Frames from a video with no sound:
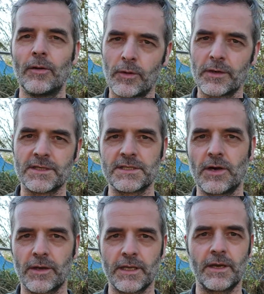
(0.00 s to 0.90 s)
rather than
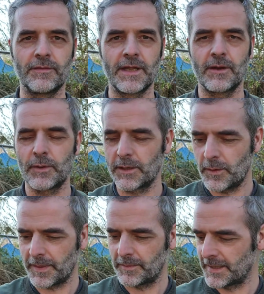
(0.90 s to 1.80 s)
talking over there where you
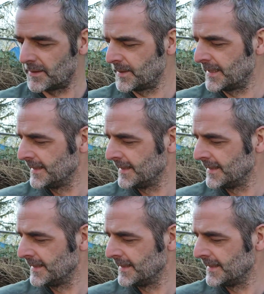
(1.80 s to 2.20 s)
won't be able to hear me.